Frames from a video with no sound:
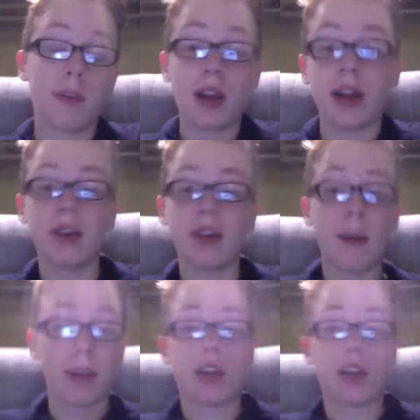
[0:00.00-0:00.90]
it, but I
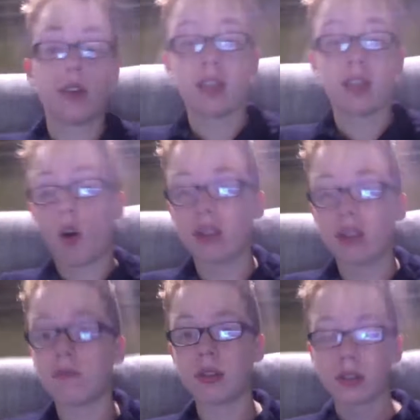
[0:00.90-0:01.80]
hear it's like awesome.
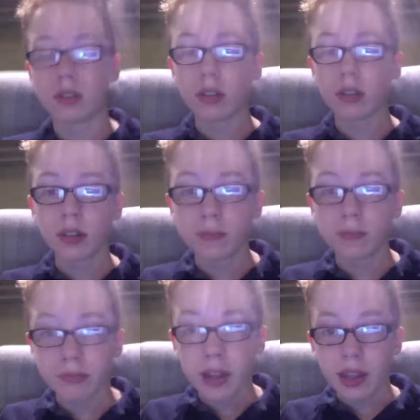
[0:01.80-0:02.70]

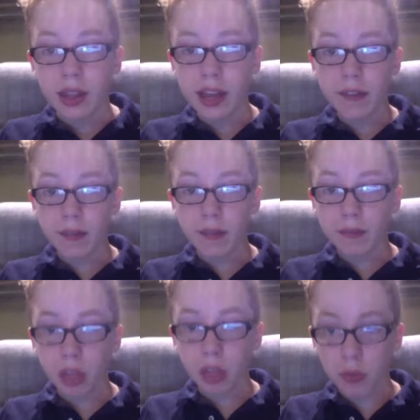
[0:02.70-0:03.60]
They have
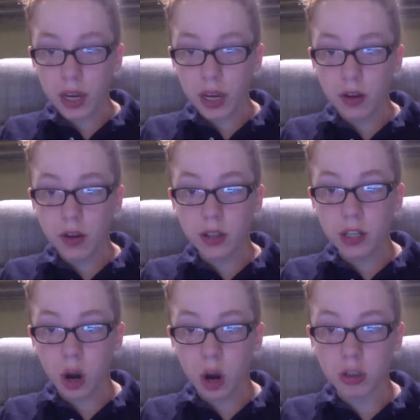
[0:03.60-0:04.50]
3 good
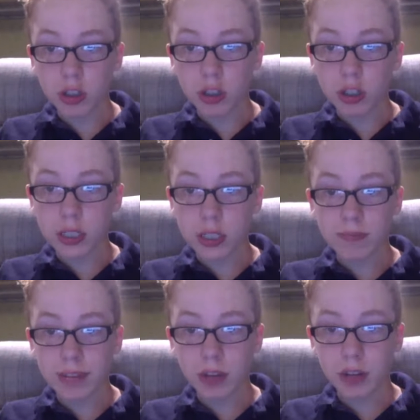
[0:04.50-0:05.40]
coasters, and
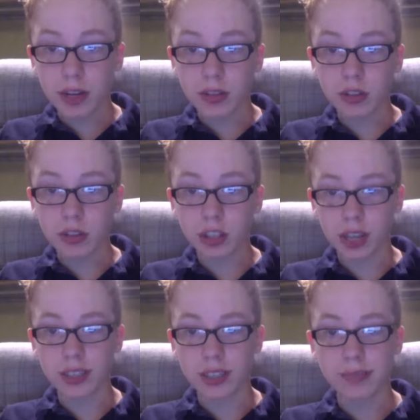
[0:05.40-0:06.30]
the rest are junk.
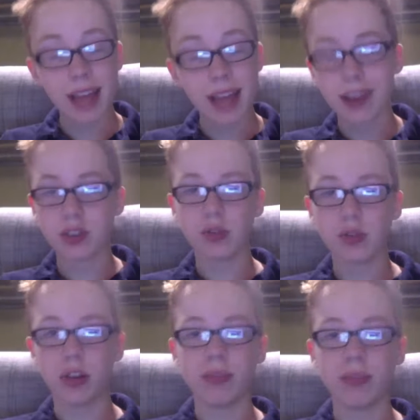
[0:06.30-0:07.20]
That is true.
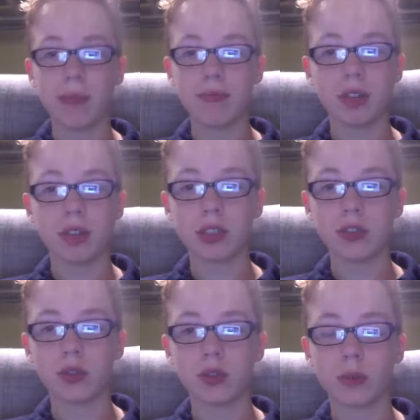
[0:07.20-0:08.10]
That much is true.